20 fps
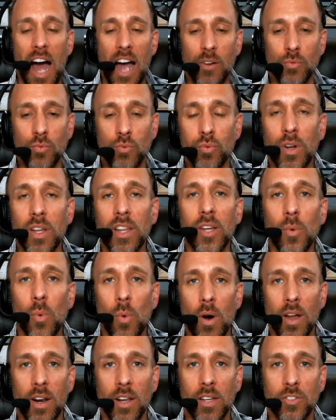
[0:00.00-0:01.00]
really
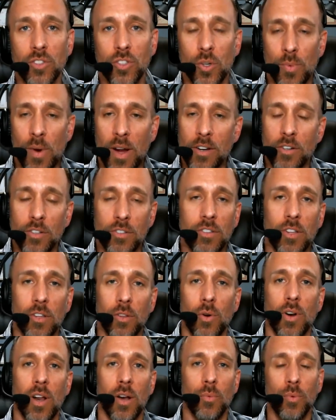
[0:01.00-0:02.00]
want to surrender to
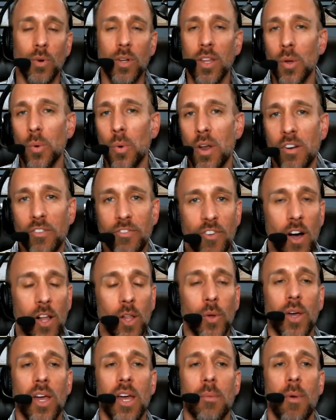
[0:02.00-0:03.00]
the Lord. I really want to
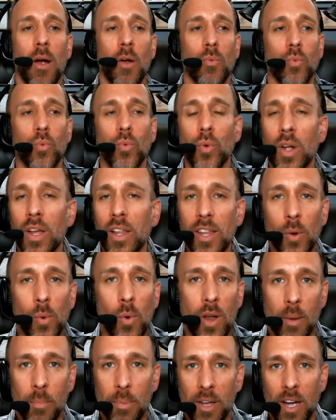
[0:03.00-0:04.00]
follow him. I really
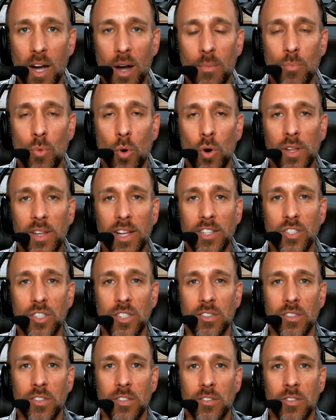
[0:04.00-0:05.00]
want to become more like
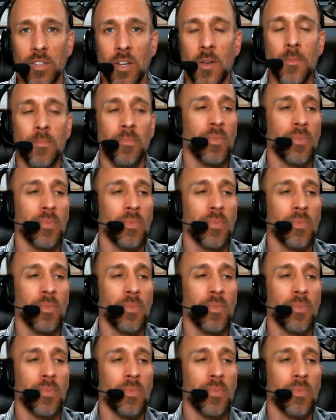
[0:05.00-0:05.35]
Jesus.